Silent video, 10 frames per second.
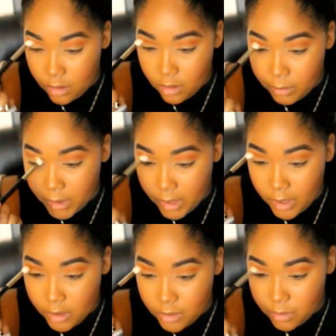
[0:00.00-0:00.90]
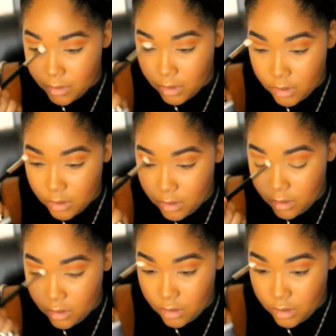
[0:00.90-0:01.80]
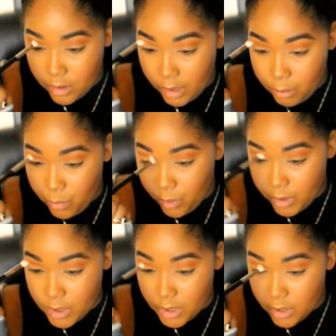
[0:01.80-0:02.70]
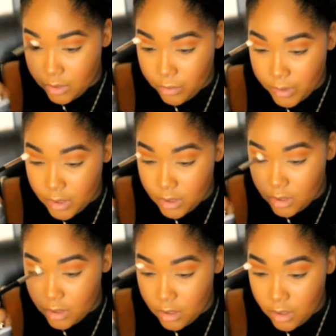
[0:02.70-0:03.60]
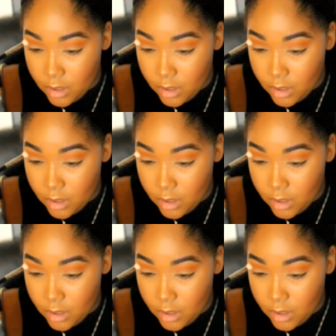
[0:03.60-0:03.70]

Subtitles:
Now I'm gonna add this one a little, like, more into the crease.